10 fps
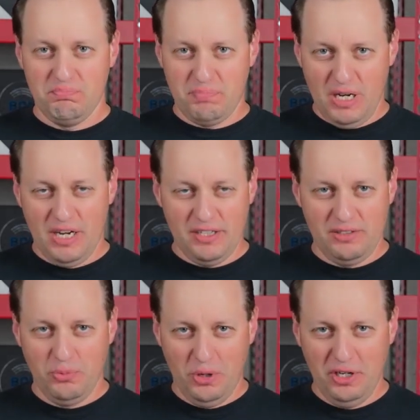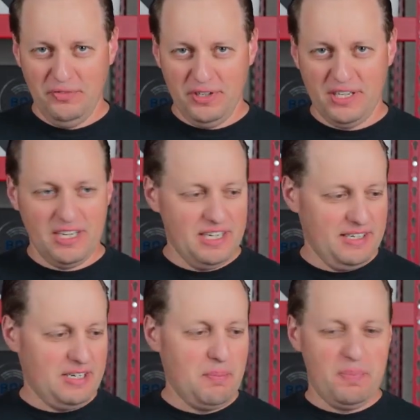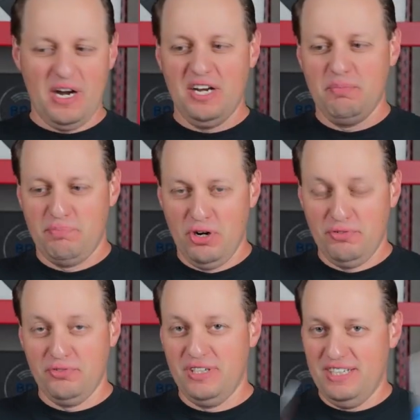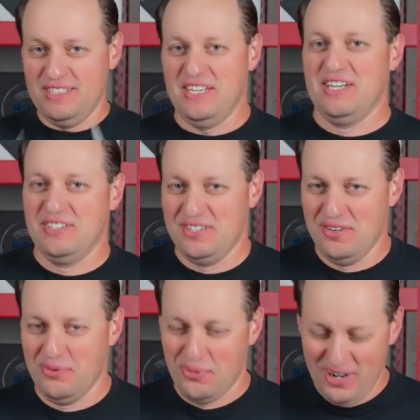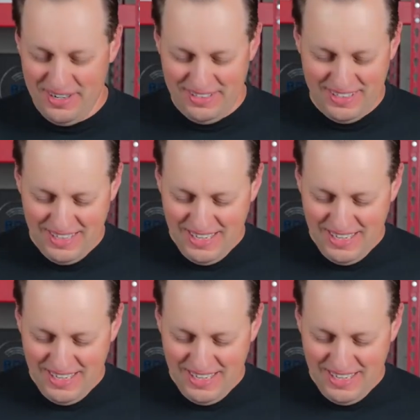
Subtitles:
But what if you can kind of combine both of these into one?